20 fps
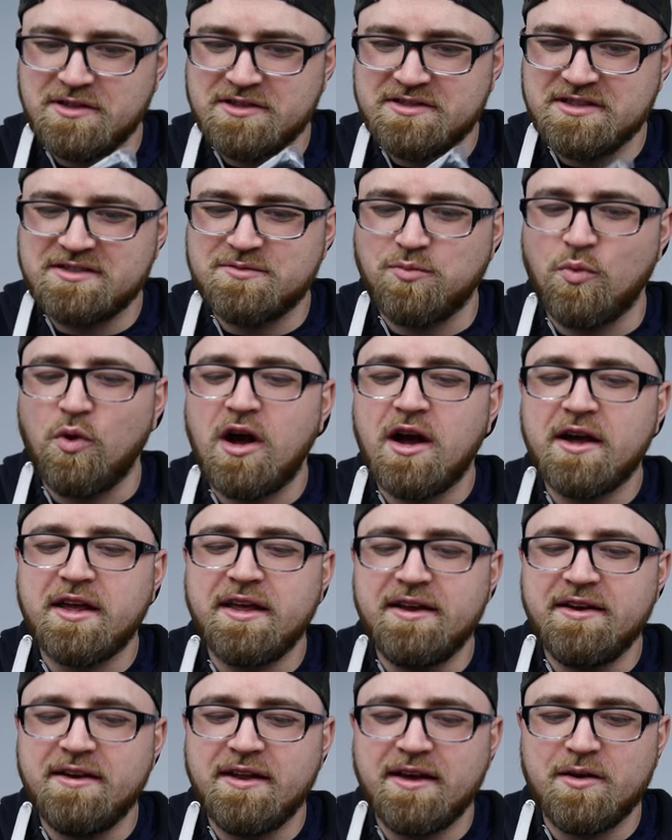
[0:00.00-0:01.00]
Is this
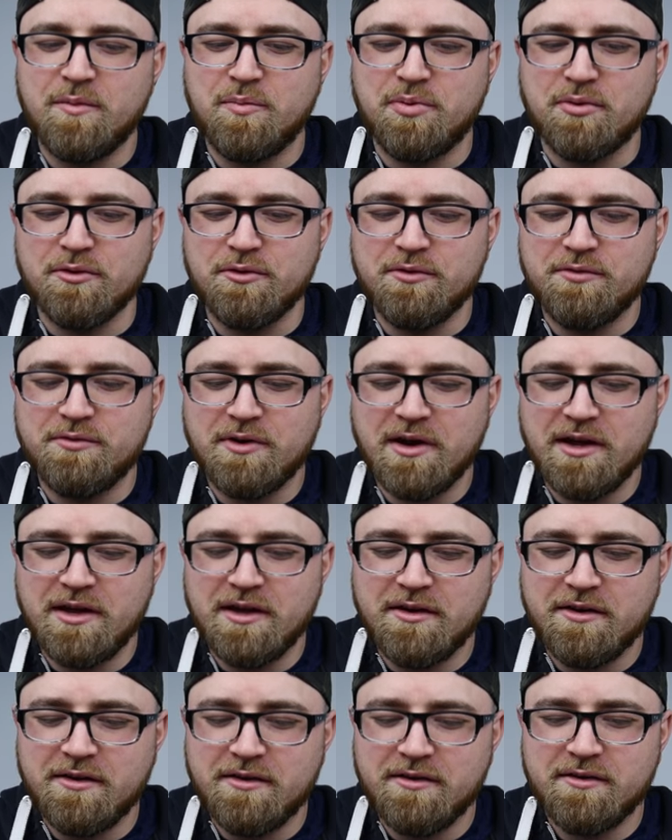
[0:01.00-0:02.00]
Walking Dead approved
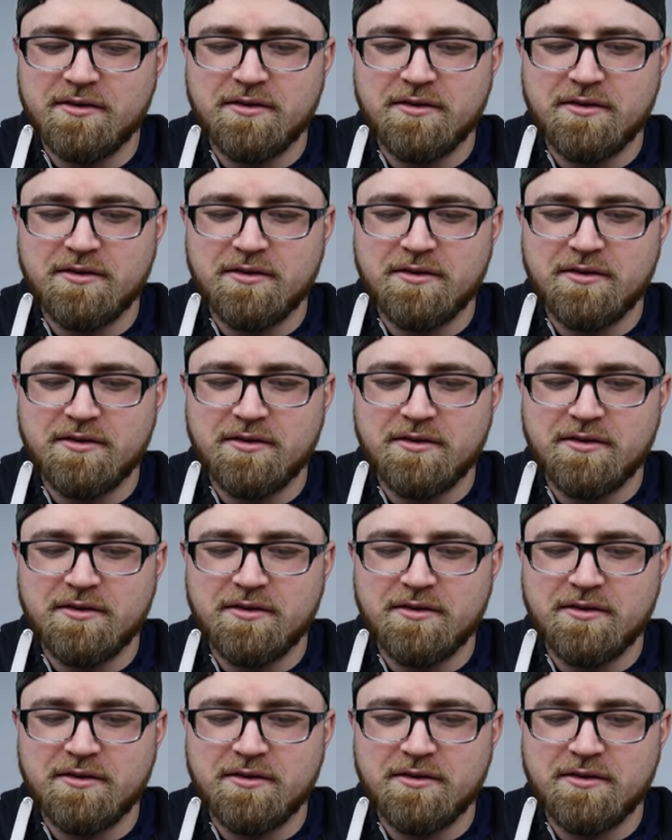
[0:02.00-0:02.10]
right here?